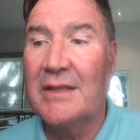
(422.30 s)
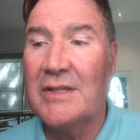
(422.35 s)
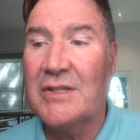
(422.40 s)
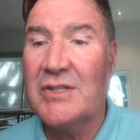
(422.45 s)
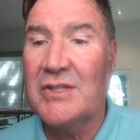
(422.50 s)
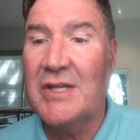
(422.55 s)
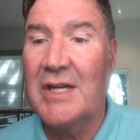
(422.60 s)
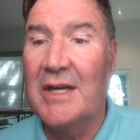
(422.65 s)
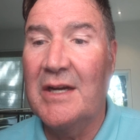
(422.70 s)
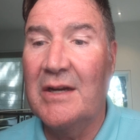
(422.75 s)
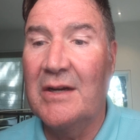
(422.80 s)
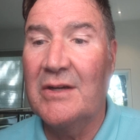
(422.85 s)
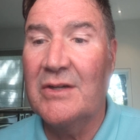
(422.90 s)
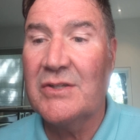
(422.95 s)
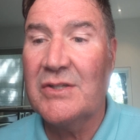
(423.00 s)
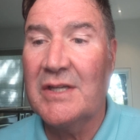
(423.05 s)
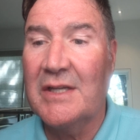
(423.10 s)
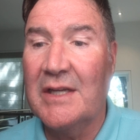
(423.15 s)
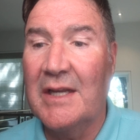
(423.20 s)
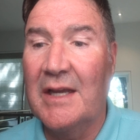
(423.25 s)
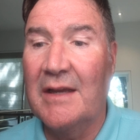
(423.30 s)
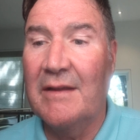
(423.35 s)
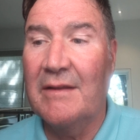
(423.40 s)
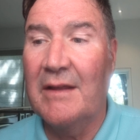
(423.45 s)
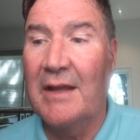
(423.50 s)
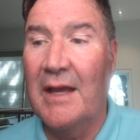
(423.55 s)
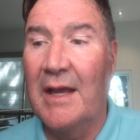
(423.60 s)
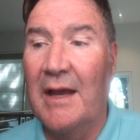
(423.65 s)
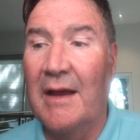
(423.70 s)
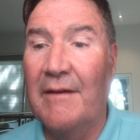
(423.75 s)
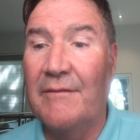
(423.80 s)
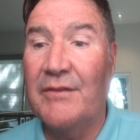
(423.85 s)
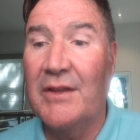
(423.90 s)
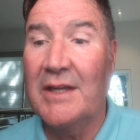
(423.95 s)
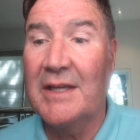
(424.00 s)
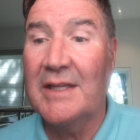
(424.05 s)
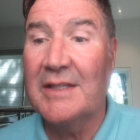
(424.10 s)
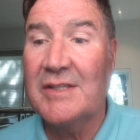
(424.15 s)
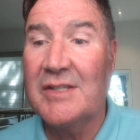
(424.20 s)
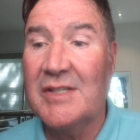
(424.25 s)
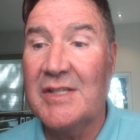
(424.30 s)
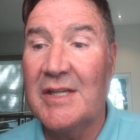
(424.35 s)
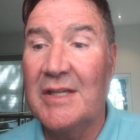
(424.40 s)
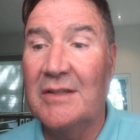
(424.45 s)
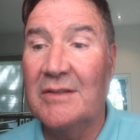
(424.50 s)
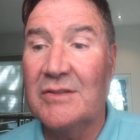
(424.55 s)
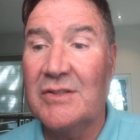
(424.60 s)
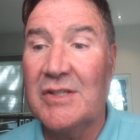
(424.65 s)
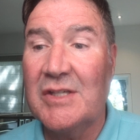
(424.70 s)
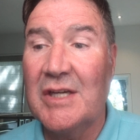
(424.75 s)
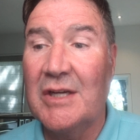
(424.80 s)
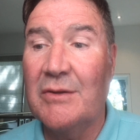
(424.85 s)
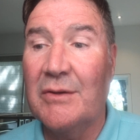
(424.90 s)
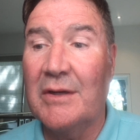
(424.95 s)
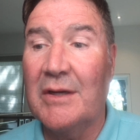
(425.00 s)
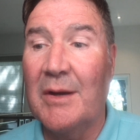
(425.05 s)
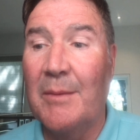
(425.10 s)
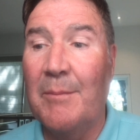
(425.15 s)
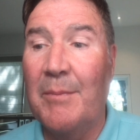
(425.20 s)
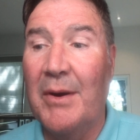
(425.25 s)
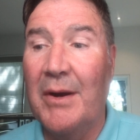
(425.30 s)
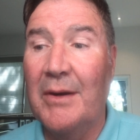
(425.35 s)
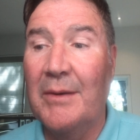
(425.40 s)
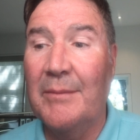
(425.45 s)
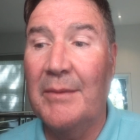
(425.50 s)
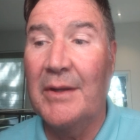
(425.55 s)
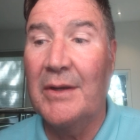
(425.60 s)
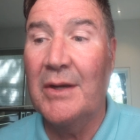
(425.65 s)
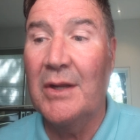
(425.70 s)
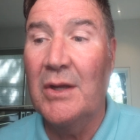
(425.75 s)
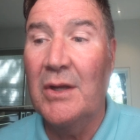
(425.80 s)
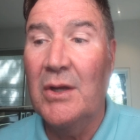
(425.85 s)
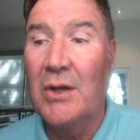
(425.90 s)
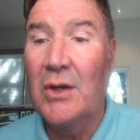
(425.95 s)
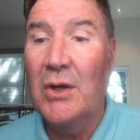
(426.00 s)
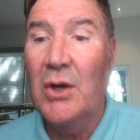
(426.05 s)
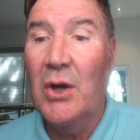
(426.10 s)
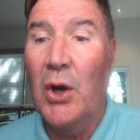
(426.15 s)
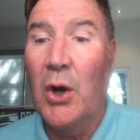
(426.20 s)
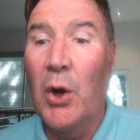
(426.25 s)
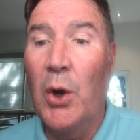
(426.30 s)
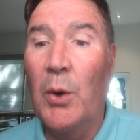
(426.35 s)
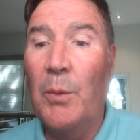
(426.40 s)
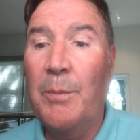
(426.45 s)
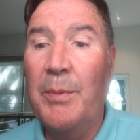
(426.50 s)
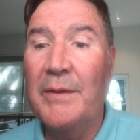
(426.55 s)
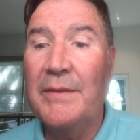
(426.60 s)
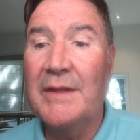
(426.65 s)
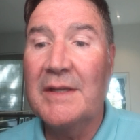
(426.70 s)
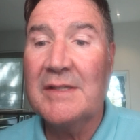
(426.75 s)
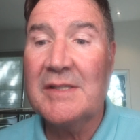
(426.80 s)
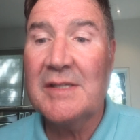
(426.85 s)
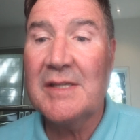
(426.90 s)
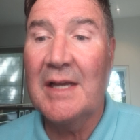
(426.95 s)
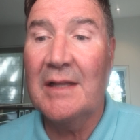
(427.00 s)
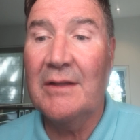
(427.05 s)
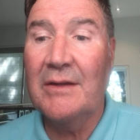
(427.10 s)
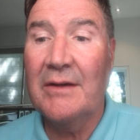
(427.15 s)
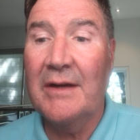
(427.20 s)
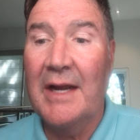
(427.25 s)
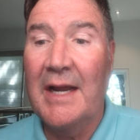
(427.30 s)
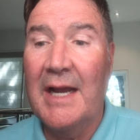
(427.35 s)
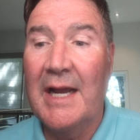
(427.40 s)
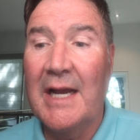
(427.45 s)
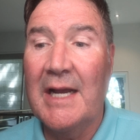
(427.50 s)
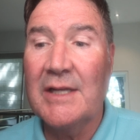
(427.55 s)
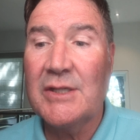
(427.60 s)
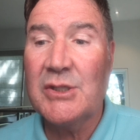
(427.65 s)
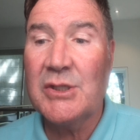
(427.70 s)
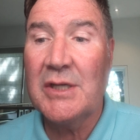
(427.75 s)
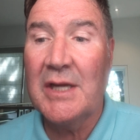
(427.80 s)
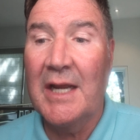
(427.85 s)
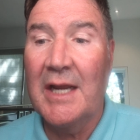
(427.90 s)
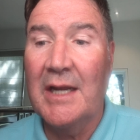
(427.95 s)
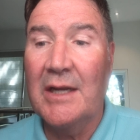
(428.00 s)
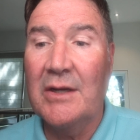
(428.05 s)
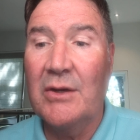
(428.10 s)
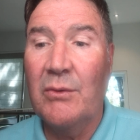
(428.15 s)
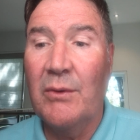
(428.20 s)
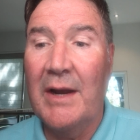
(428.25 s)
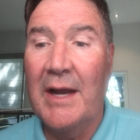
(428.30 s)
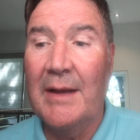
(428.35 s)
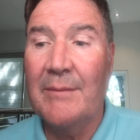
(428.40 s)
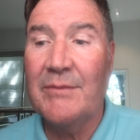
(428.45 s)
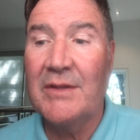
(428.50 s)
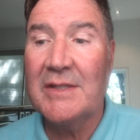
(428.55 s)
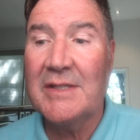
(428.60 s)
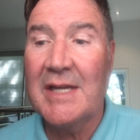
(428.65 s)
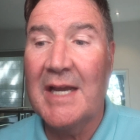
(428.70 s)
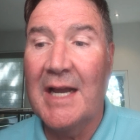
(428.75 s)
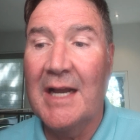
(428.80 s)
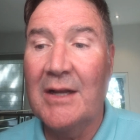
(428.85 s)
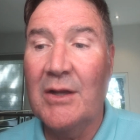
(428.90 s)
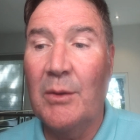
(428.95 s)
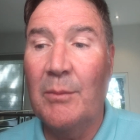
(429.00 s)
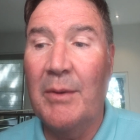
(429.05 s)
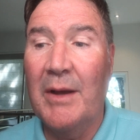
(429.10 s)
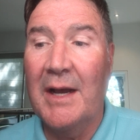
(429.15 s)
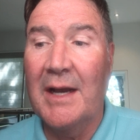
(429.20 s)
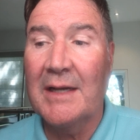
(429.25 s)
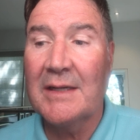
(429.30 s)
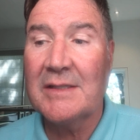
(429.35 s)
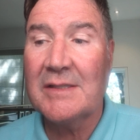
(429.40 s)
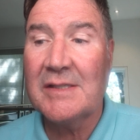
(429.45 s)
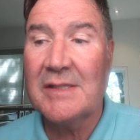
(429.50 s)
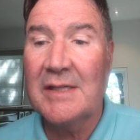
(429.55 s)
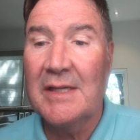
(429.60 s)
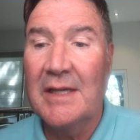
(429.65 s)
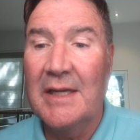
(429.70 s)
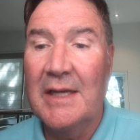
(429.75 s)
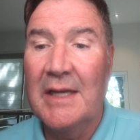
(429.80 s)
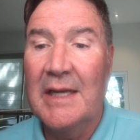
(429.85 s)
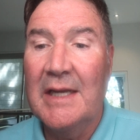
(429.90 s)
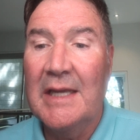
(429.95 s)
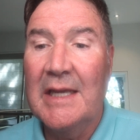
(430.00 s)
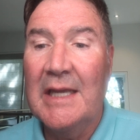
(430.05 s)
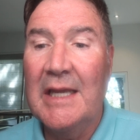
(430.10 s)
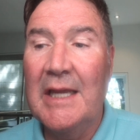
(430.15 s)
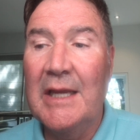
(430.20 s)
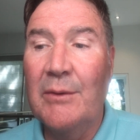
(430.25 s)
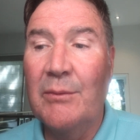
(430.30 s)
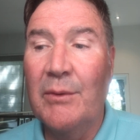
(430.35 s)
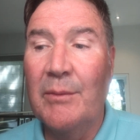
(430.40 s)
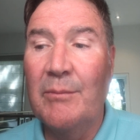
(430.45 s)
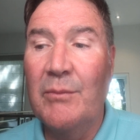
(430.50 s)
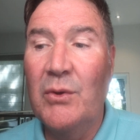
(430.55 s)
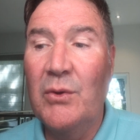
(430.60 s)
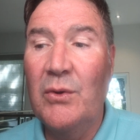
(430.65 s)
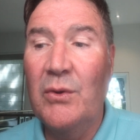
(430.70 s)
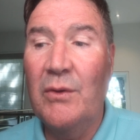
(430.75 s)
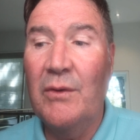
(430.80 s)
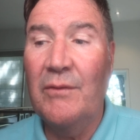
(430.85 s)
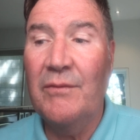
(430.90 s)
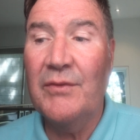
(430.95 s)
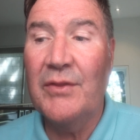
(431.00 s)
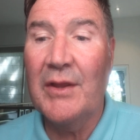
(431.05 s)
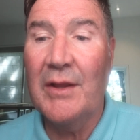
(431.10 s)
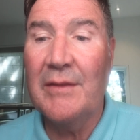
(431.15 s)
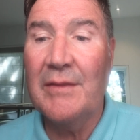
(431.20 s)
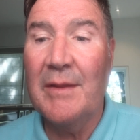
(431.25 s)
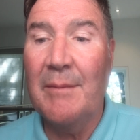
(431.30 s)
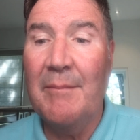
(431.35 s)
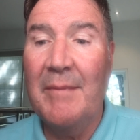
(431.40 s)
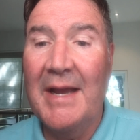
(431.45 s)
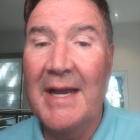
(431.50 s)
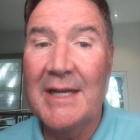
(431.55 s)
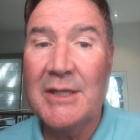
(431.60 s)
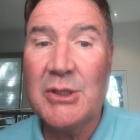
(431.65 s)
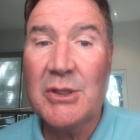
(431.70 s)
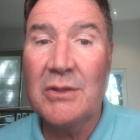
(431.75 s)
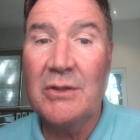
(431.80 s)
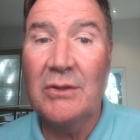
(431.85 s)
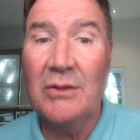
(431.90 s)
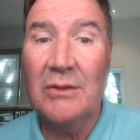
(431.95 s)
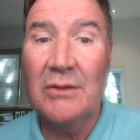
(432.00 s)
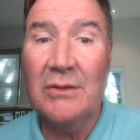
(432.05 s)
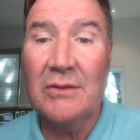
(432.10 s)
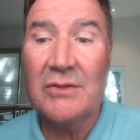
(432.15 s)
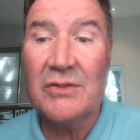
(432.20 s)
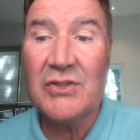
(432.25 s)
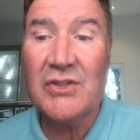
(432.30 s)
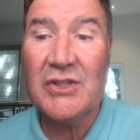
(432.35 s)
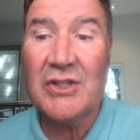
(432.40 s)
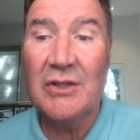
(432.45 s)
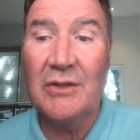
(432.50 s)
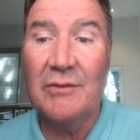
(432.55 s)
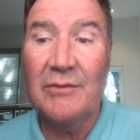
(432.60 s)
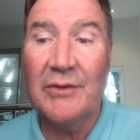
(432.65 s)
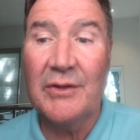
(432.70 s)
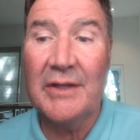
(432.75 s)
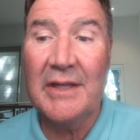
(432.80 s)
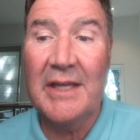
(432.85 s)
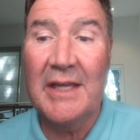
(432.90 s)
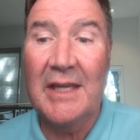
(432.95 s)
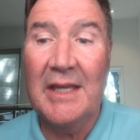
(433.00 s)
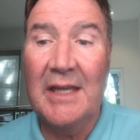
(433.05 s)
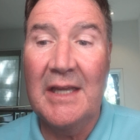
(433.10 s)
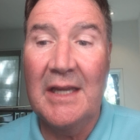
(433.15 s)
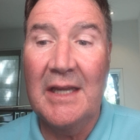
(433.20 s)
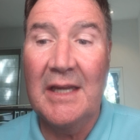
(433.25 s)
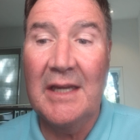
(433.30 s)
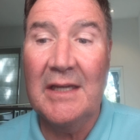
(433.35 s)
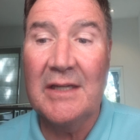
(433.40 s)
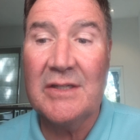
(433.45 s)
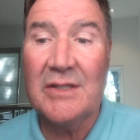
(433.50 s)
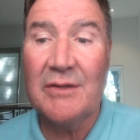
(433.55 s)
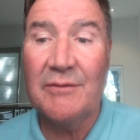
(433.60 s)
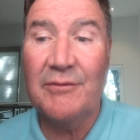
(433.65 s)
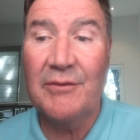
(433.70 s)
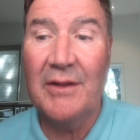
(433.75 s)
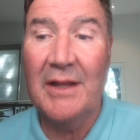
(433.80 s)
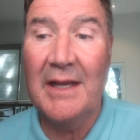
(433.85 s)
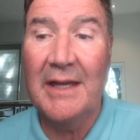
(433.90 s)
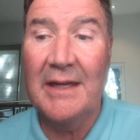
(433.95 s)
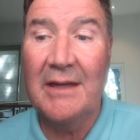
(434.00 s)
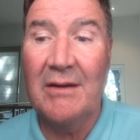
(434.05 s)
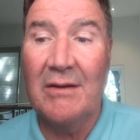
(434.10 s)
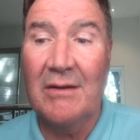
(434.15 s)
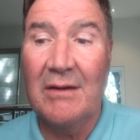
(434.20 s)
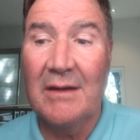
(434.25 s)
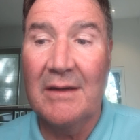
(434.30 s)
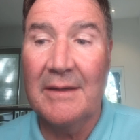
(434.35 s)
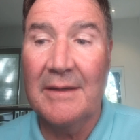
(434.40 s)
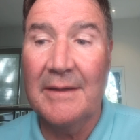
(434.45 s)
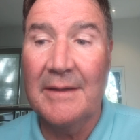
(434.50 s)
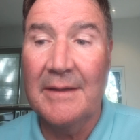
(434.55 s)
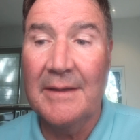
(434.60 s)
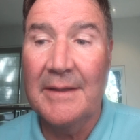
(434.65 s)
the stairs of the concealed secret compartment, opened the cellar hatch, and grabbed the tackle box. He removed the magical silver key to Fly Car.